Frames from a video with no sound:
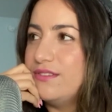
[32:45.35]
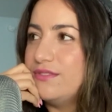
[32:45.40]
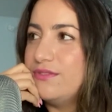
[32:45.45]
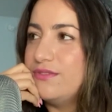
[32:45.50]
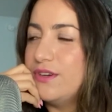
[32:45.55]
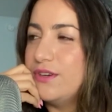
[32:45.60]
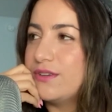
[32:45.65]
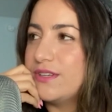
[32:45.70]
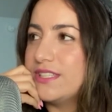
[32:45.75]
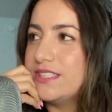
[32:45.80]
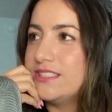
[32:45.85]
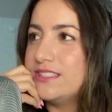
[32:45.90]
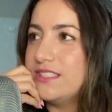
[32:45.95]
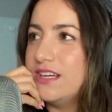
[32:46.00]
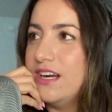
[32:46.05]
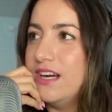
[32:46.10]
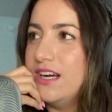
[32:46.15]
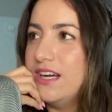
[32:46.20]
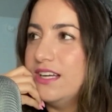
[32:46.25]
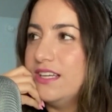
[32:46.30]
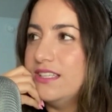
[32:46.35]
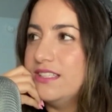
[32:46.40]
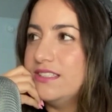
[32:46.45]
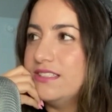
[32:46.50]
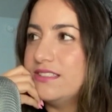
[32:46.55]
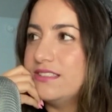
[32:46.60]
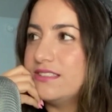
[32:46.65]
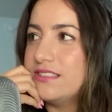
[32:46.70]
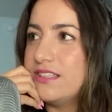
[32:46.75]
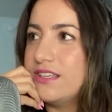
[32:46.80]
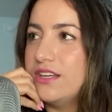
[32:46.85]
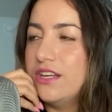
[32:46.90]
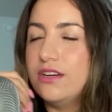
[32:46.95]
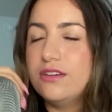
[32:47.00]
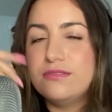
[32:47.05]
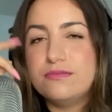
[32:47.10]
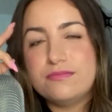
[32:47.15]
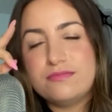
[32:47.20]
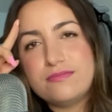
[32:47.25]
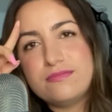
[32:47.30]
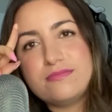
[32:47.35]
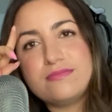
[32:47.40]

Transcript: focus on, you know,